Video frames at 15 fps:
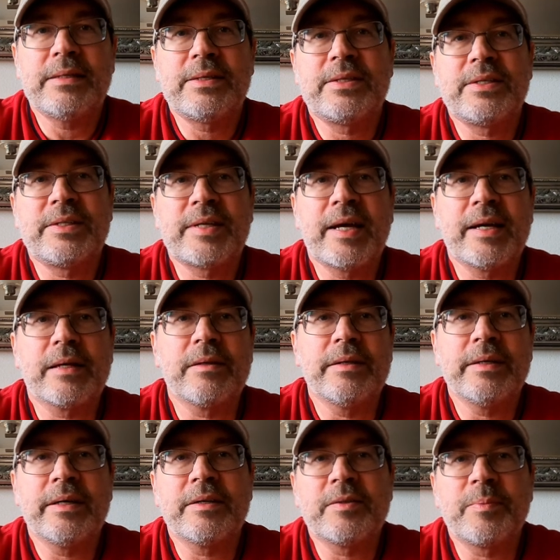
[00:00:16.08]
this is
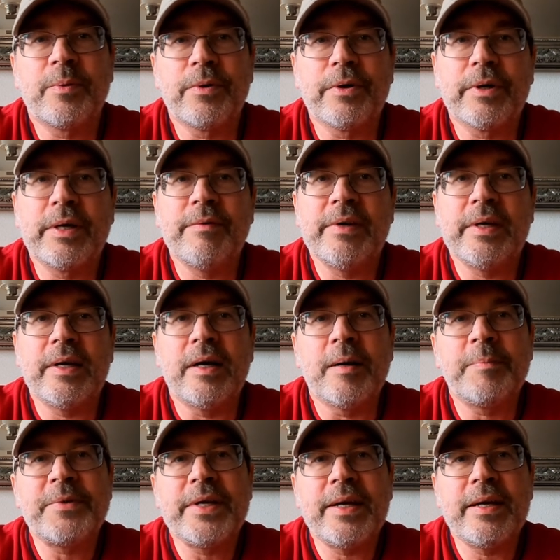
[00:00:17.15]
Cycling Explorer giving an
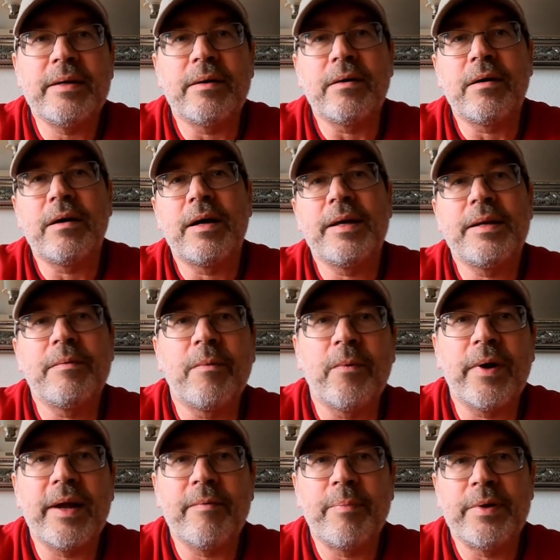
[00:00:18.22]
update on
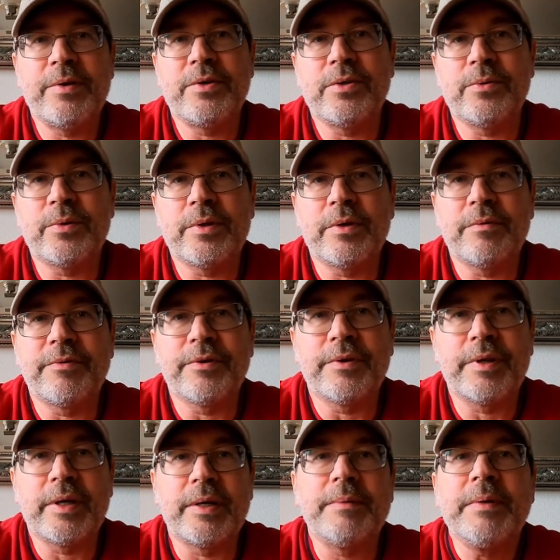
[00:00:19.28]
what I've been doing
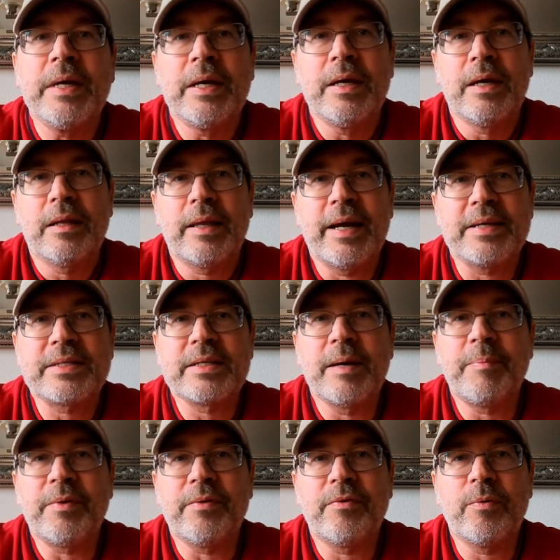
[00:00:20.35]
over the last
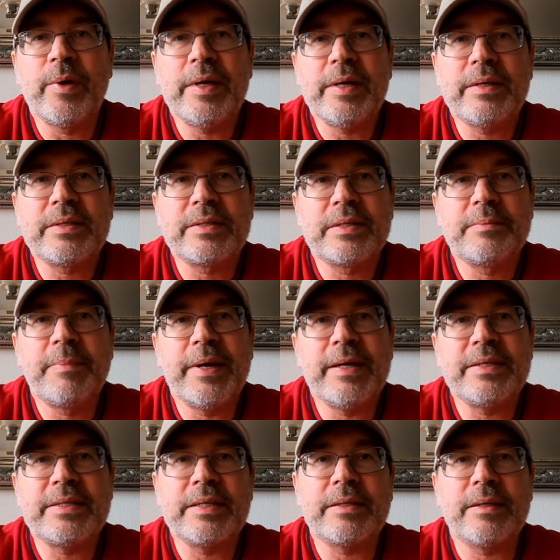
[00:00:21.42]
couple of weeks.
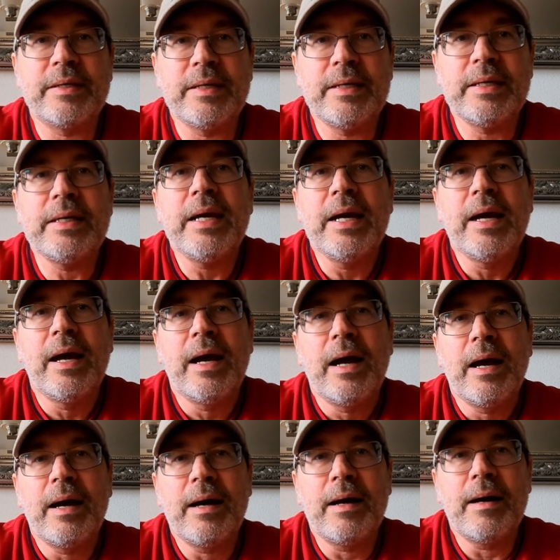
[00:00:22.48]
Basically,
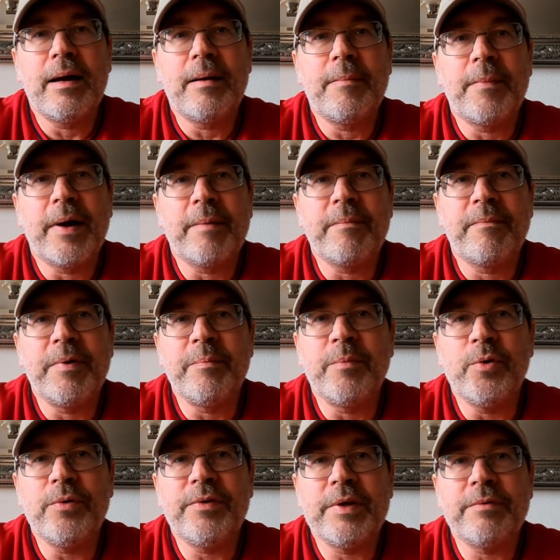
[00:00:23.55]
um, I've been
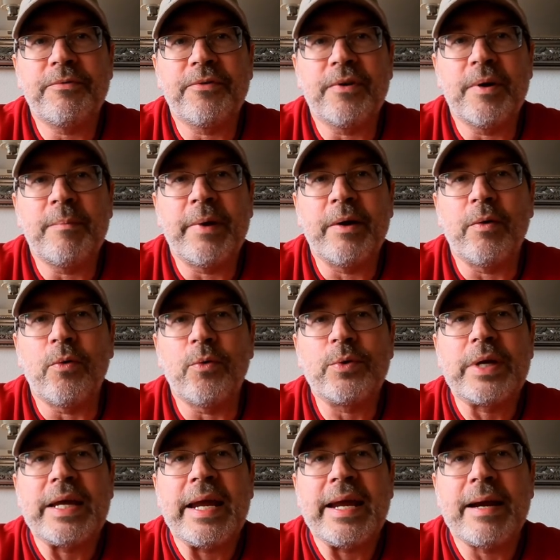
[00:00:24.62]
moving from my
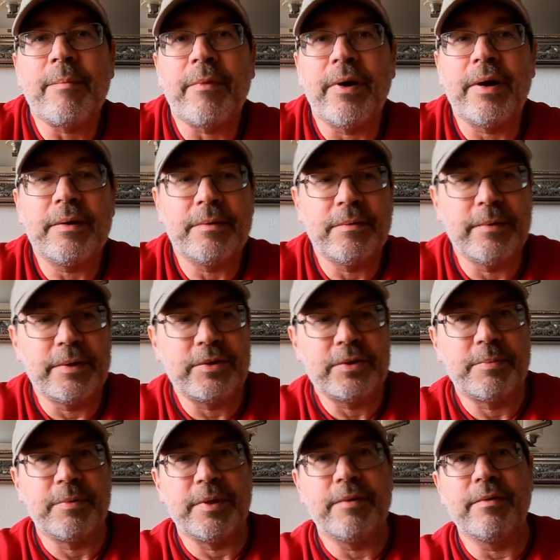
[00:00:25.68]
old camera,
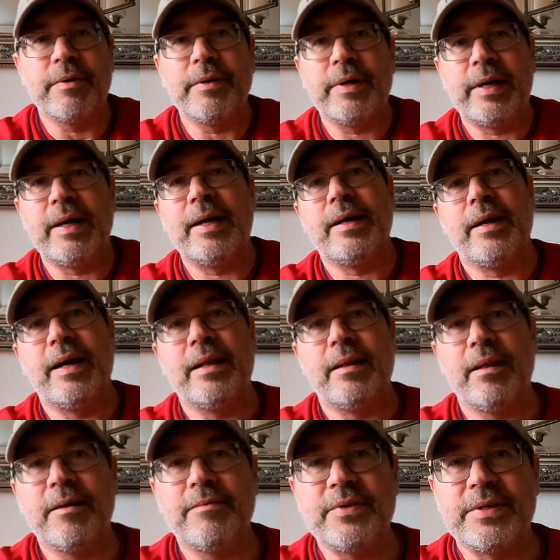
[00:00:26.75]
which, believe it or not, I
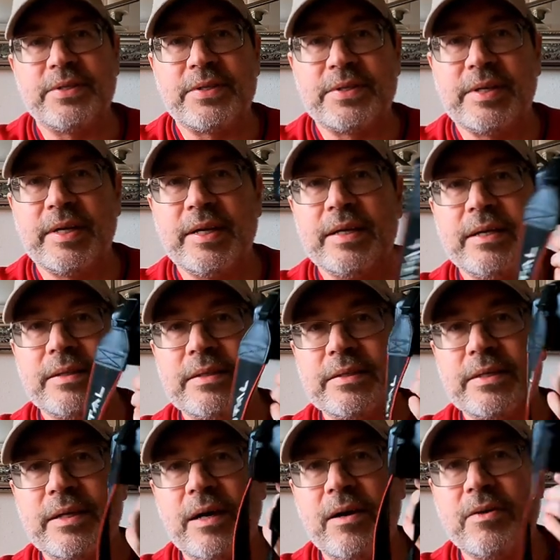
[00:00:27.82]
love this thing,
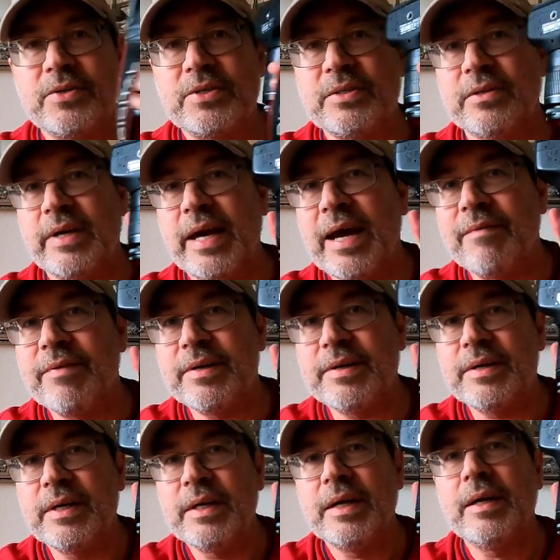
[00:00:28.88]
so still have
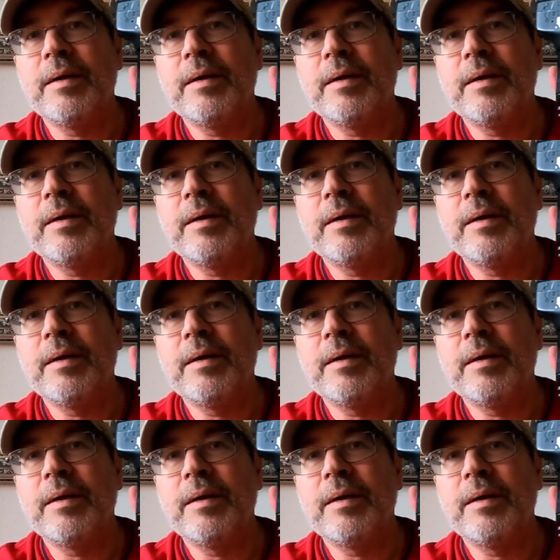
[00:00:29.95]
it.